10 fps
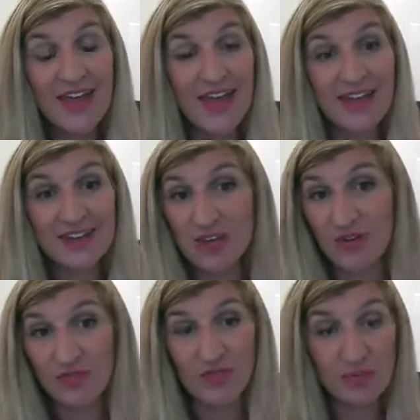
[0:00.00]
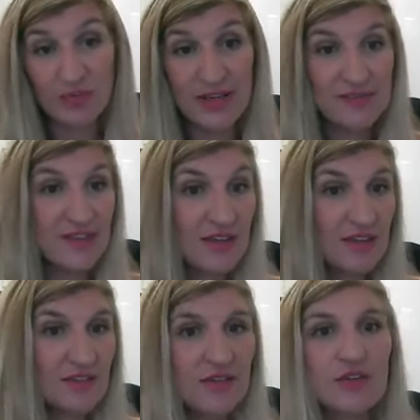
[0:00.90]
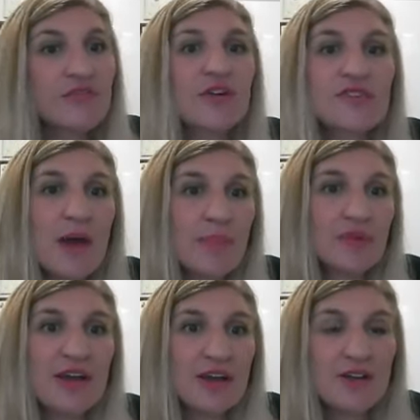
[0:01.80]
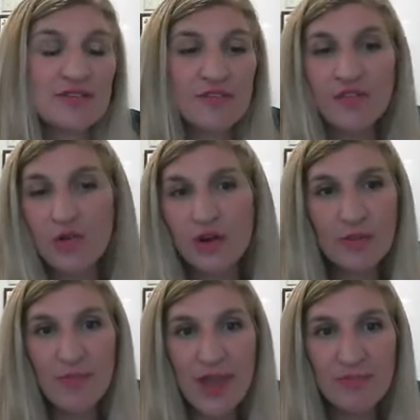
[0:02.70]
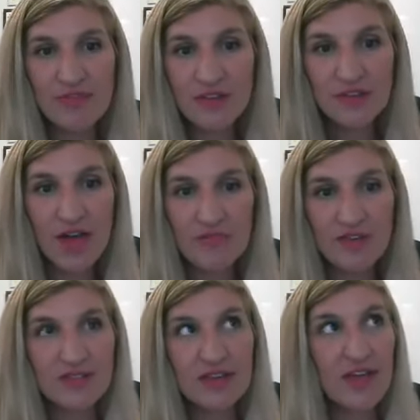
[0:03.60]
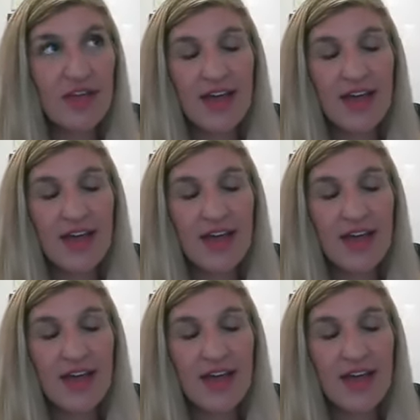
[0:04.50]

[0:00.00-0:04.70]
And, for a place like, for example, down here in South Florida, the Miami field office,